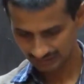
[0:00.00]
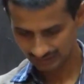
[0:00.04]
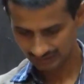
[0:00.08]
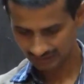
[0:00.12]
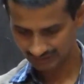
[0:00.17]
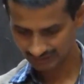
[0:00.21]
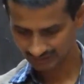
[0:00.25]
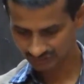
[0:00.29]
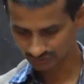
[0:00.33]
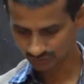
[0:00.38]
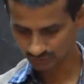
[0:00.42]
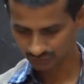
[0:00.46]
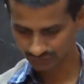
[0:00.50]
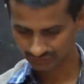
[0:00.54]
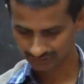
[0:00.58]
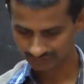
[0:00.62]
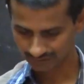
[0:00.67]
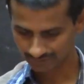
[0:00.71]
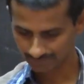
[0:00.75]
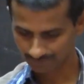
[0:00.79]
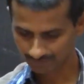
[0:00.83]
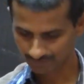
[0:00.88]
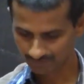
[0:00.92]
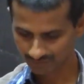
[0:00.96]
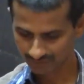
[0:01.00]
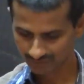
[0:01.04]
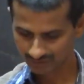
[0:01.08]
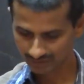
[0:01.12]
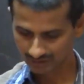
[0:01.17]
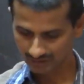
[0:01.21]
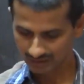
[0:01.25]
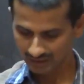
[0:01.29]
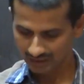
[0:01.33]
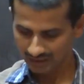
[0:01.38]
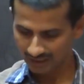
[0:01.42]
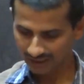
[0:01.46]
And so here,
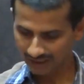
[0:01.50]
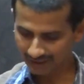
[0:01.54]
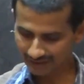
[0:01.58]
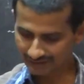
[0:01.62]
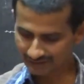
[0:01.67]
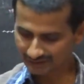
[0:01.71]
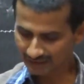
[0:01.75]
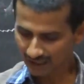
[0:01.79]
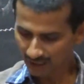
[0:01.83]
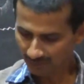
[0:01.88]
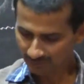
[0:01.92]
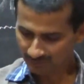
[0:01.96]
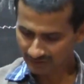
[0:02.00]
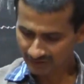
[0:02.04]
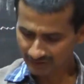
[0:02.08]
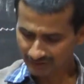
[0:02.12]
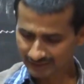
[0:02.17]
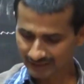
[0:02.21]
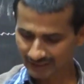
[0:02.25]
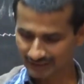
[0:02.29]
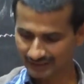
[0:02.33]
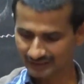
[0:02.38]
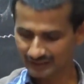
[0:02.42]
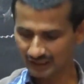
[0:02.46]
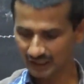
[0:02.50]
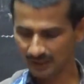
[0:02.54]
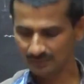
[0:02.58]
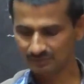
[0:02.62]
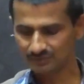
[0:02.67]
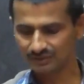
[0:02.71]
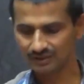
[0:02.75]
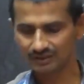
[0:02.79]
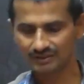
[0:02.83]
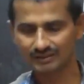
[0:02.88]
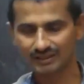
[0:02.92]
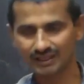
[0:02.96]
and after that,
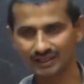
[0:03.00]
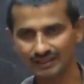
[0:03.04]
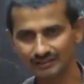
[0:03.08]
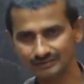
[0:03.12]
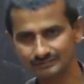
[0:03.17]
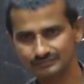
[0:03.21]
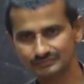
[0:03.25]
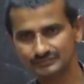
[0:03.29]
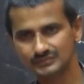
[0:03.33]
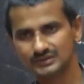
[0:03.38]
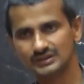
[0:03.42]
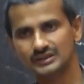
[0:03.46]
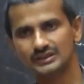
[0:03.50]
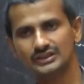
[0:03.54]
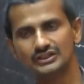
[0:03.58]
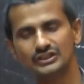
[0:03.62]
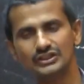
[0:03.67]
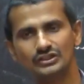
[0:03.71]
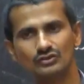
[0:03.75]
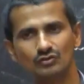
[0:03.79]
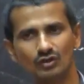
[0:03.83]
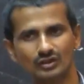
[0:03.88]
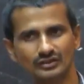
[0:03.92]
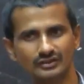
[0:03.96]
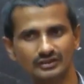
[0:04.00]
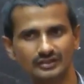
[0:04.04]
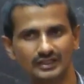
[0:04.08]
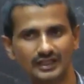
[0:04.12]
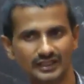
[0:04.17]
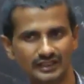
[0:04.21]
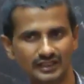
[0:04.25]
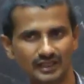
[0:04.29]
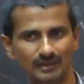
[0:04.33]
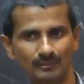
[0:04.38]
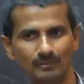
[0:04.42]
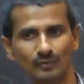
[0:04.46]
he got
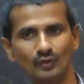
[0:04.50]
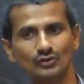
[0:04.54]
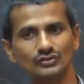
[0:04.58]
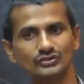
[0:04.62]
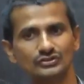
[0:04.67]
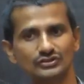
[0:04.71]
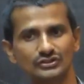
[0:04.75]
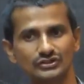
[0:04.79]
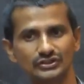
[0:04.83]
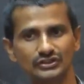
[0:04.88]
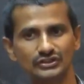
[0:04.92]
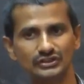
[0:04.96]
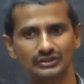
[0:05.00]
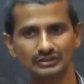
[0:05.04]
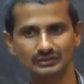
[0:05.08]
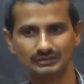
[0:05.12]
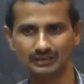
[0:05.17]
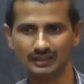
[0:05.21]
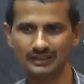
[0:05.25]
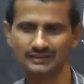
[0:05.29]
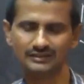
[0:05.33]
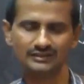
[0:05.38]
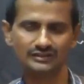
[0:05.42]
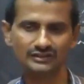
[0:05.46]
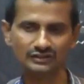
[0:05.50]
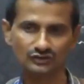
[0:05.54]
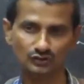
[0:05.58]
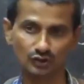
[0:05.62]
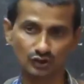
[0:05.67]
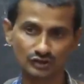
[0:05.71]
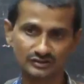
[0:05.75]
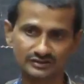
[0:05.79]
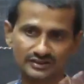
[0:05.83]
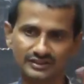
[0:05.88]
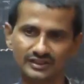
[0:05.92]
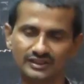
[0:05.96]
an opportunity. And in
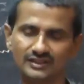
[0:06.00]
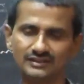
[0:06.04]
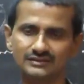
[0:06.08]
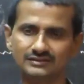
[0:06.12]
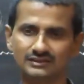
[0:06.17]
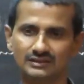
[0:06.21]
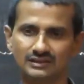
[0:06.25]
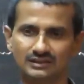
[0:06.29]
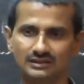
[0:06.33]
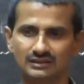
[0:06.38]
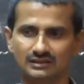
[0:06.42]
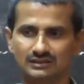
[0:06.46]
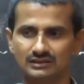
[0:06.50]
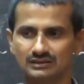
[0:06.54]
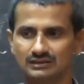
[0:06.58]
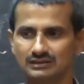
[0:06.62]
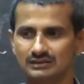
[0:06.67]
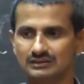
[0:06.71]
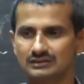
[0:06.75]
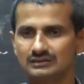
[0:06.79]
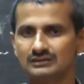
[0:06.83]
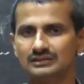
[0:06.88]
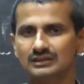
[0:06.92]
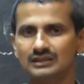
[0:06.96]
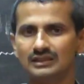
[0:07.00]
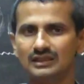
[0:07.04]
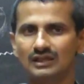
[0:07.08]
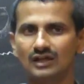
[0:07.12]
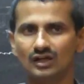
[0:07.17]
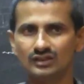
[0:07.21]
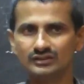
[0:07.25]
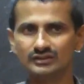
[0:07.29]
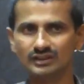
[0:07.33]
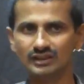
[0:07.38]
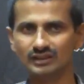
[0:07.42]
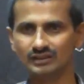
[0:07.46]
those days,
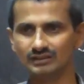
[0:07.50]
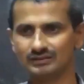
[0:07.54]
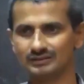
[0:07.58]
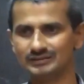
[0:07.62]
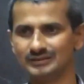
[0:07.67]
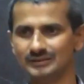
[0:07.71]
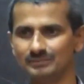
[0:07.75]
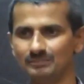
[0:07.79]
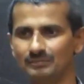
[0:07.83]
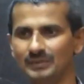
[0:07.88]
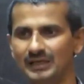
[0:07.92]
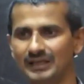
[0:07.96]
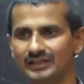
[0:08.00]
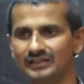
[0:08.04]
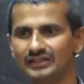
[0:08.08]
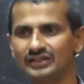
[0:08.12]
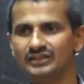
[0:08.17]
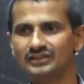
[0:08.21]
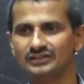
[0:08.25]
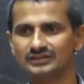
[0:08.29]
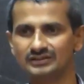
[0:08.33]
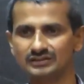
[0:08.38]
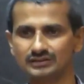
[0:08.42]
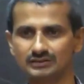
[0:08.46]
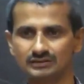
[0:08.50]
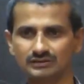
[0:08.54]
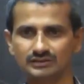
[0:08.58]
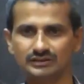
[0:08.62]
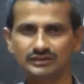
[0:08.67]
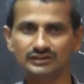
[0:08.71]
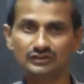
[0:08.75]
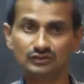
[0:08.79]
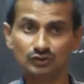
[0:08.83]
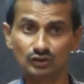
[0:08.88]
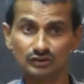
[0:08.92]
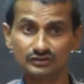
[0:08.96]
the parties,
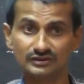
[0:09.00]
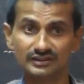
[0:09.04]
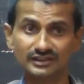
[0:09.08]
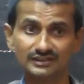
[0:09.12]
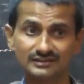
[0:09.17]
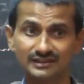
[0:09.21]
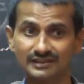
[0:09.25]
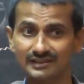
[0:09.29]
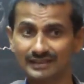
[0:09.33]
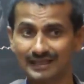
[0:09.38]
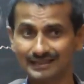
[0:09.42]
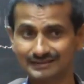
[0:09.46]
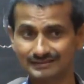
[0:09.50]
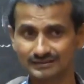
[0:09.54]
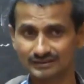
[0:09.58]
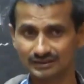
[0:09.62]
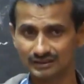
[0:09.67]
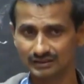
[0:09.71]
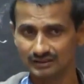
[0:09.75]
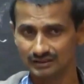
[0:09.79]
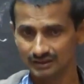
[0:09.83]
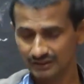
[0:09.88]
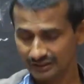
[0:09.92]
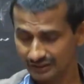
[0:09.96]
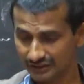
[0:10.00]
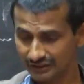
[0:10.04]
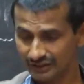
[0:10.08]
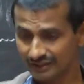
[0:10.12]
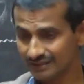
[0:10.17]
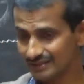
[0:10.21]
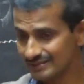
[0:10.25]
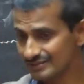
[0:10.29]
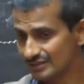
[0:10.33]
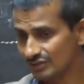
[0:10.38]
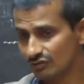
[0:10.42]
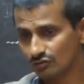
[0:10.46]
in those days, the Indian
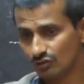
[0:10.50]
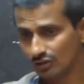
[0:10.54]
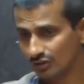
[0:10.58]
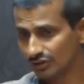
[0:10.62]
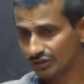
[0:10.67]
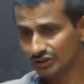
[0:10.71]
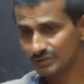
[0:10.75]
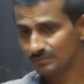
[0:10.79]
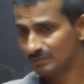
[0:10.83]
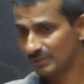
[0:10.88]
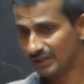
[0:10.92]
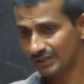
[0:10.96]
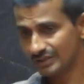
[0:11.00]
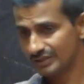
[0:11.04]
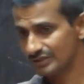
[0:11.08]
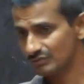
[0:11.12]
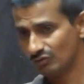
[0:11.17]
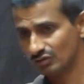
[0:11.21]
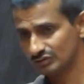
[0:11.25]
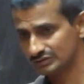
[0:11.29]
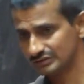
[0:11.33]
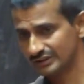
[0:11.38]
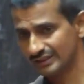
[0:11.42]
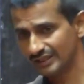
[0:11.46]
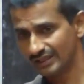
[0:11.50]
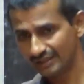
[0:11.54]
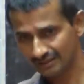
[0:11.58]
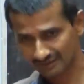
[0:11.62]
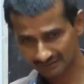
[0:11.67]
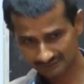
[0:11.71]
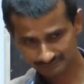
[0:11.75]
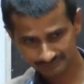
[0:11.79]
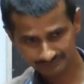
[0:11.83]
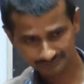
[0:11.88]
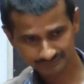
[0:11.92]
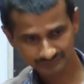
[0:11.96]
National Congress Party was
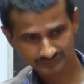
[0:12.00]
there.